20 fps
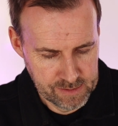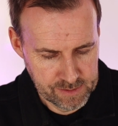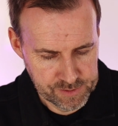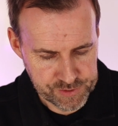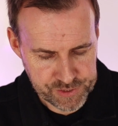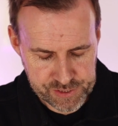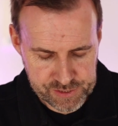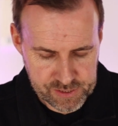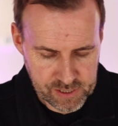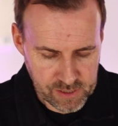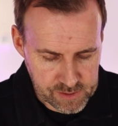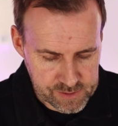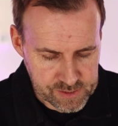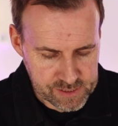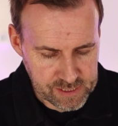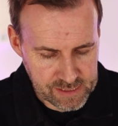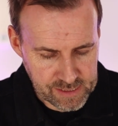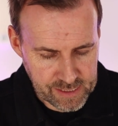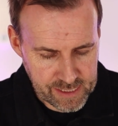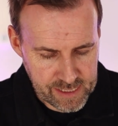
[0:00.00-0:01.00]
And she turned
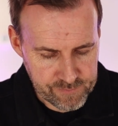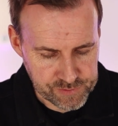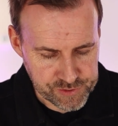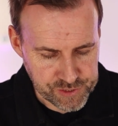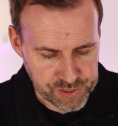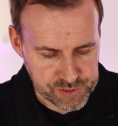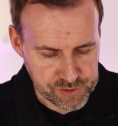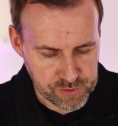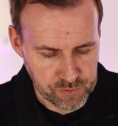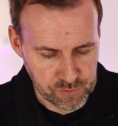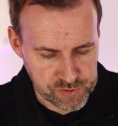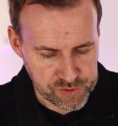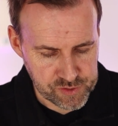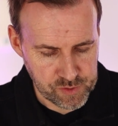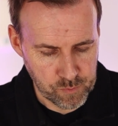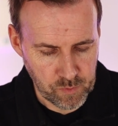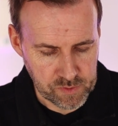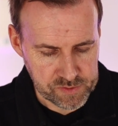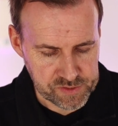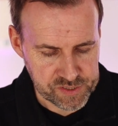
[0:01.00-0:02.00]
to leave and she saw
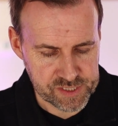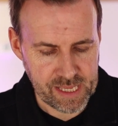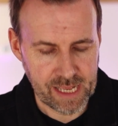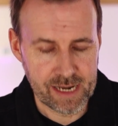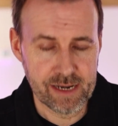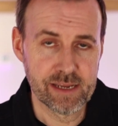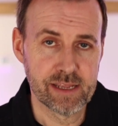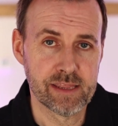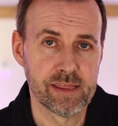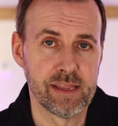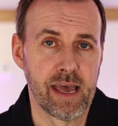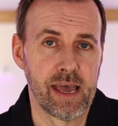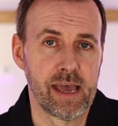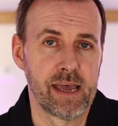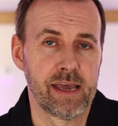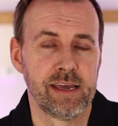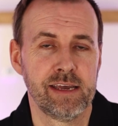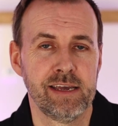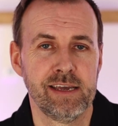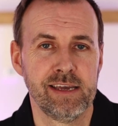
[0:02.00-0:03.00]
someone standing
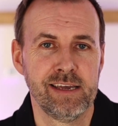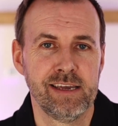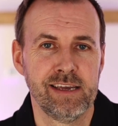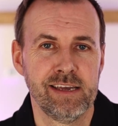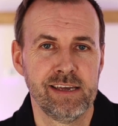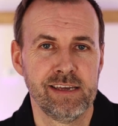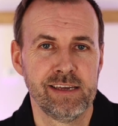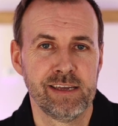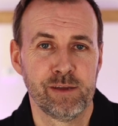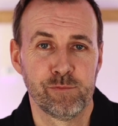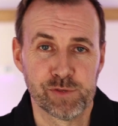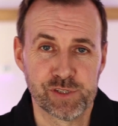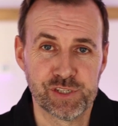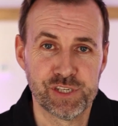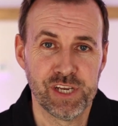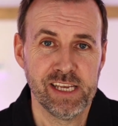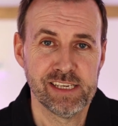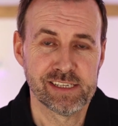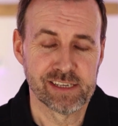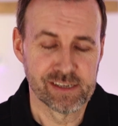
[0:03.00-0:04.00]
there. It was
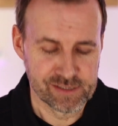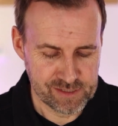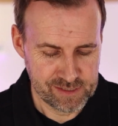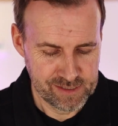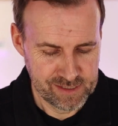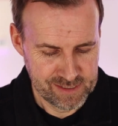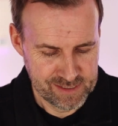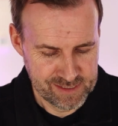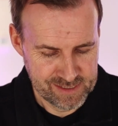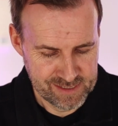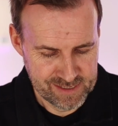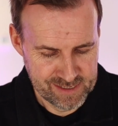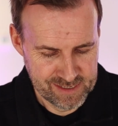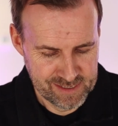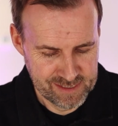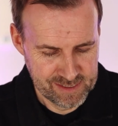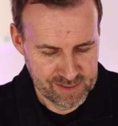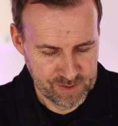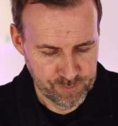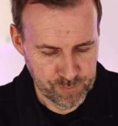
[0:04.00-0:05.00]
Jesus,
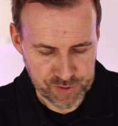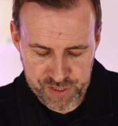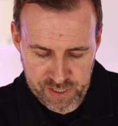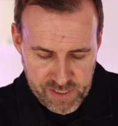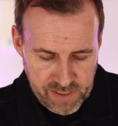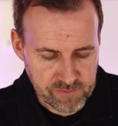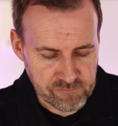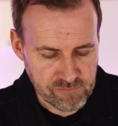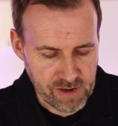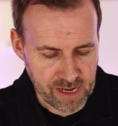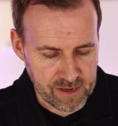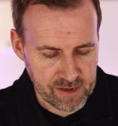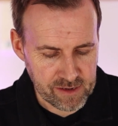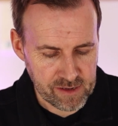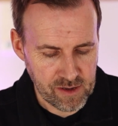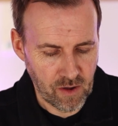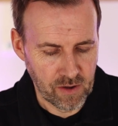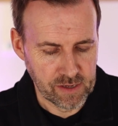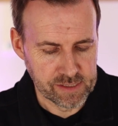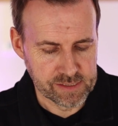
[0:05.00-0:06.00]
but she didn't
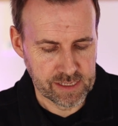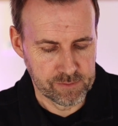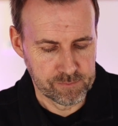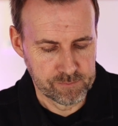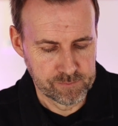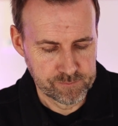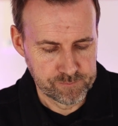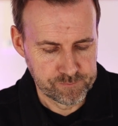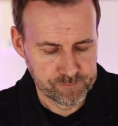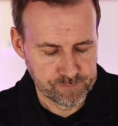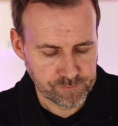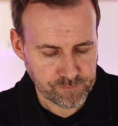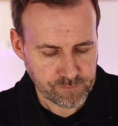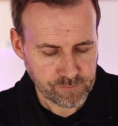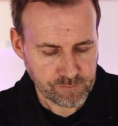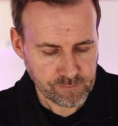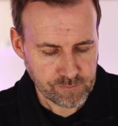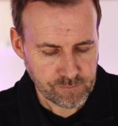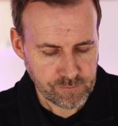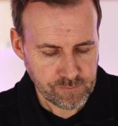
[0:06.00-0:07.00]
recognize him.
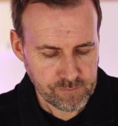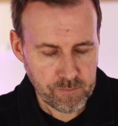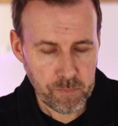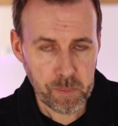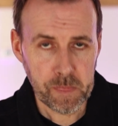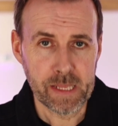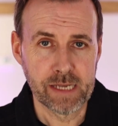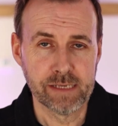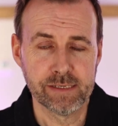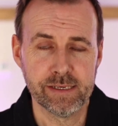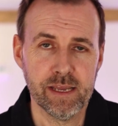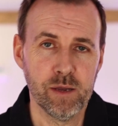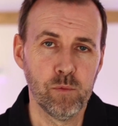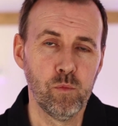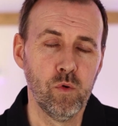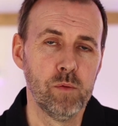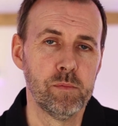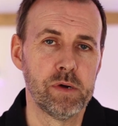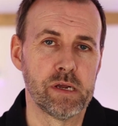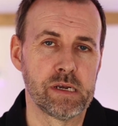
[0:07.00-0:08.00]
"Dear
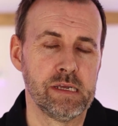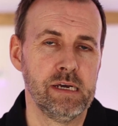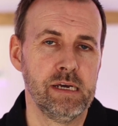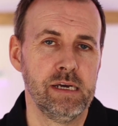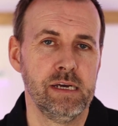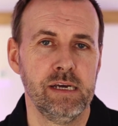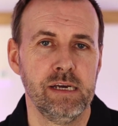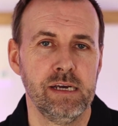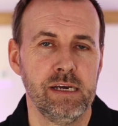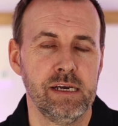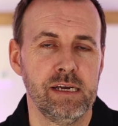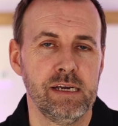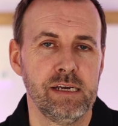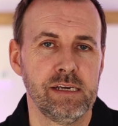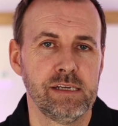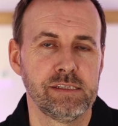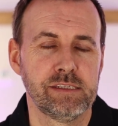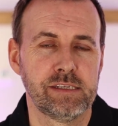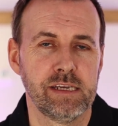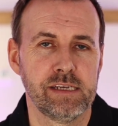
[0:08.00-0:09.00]
woman,"
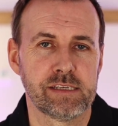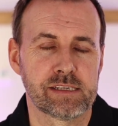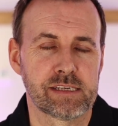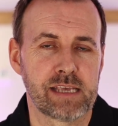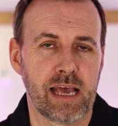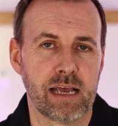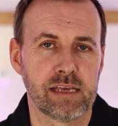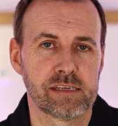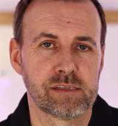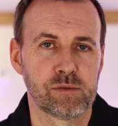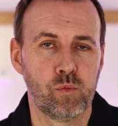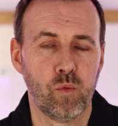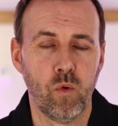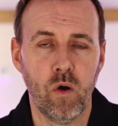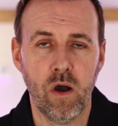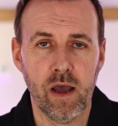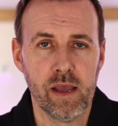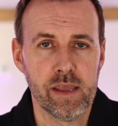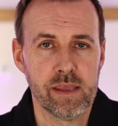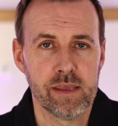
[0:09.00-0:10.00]
Jesus asked,
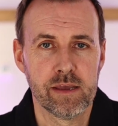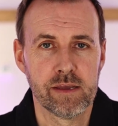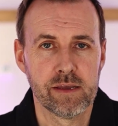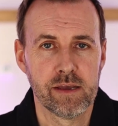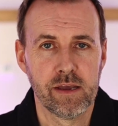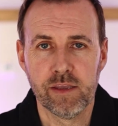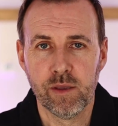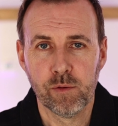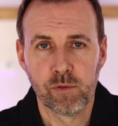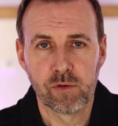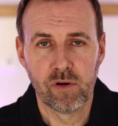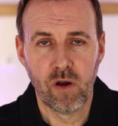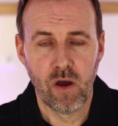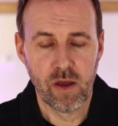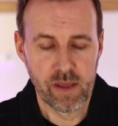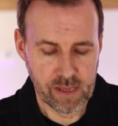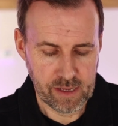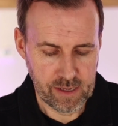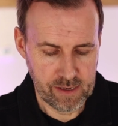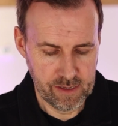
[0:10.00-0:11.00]
"why are you
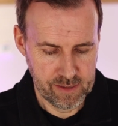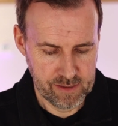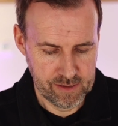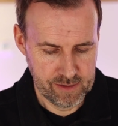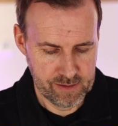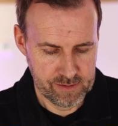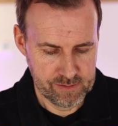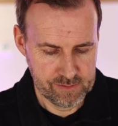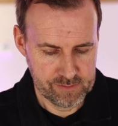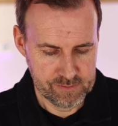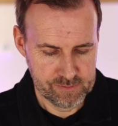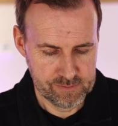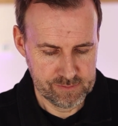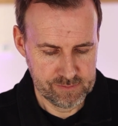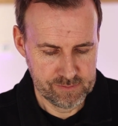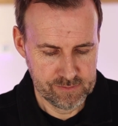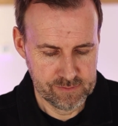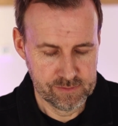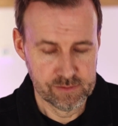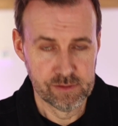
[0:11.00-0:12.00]
crying?
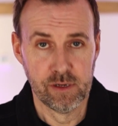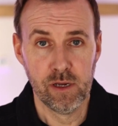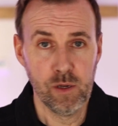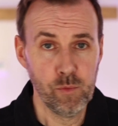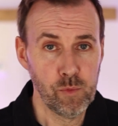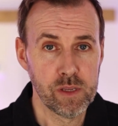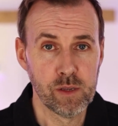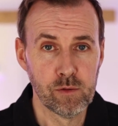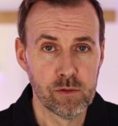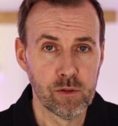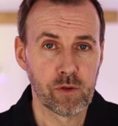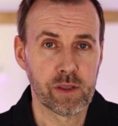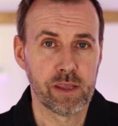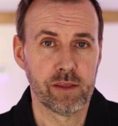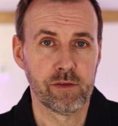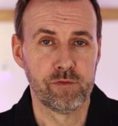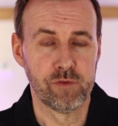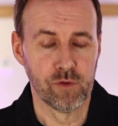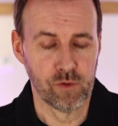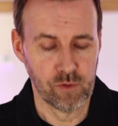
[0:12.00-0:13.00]
Who are you
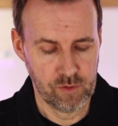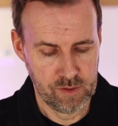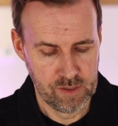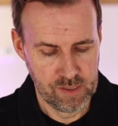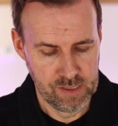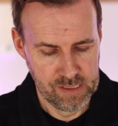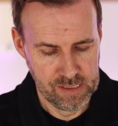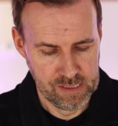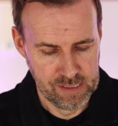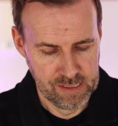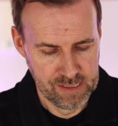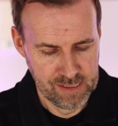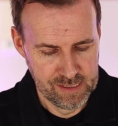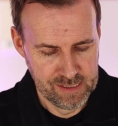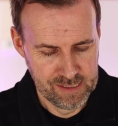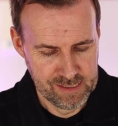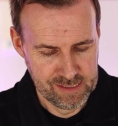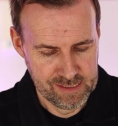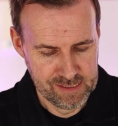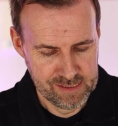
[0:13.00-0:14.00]
looking for?"
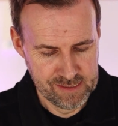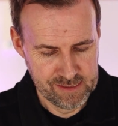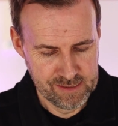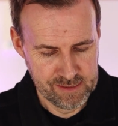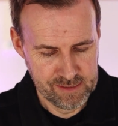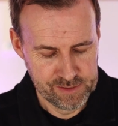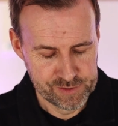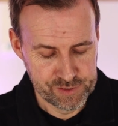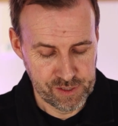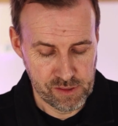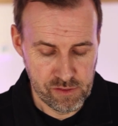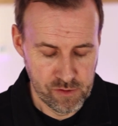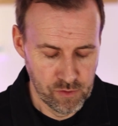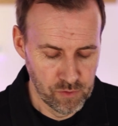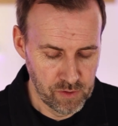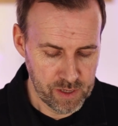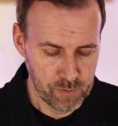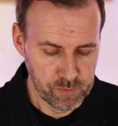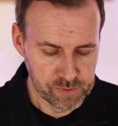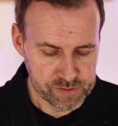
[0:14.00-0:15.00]
She
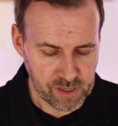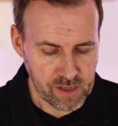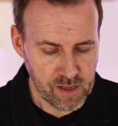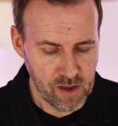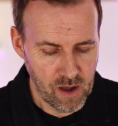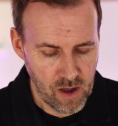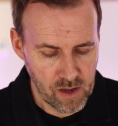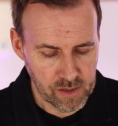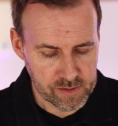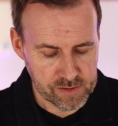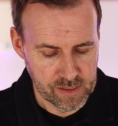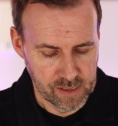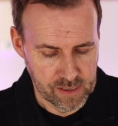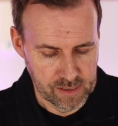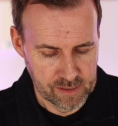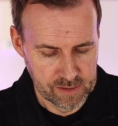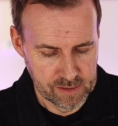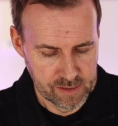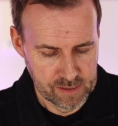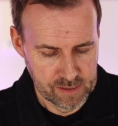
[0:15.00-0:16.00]
thought he was the gardener.